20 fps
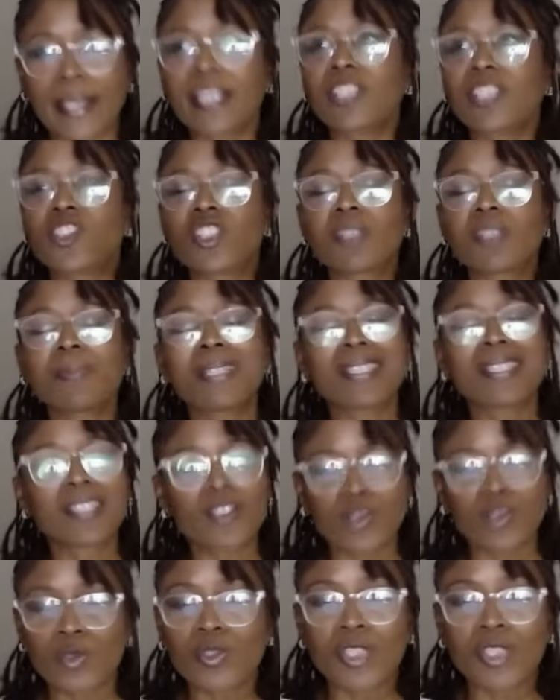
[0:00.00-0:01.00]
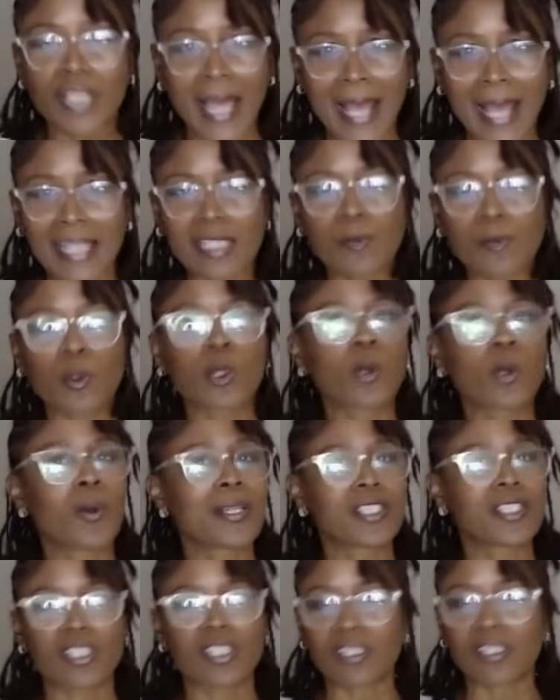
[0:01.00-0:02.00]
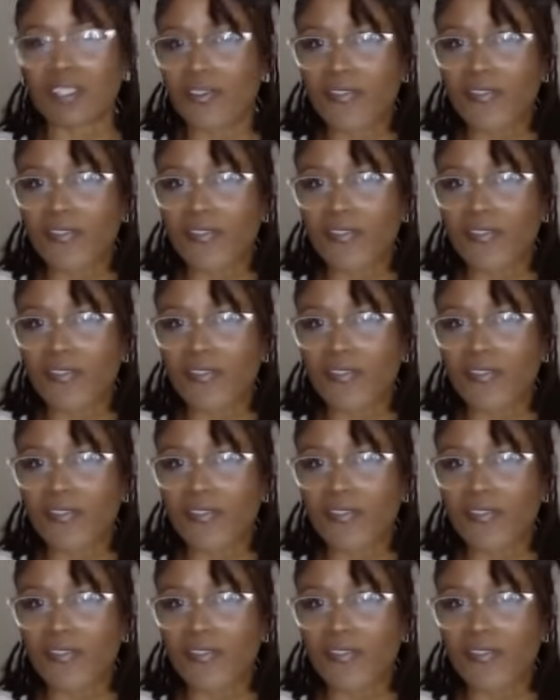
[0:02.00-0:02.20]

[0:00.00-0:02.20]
It just means that you should ask more questions.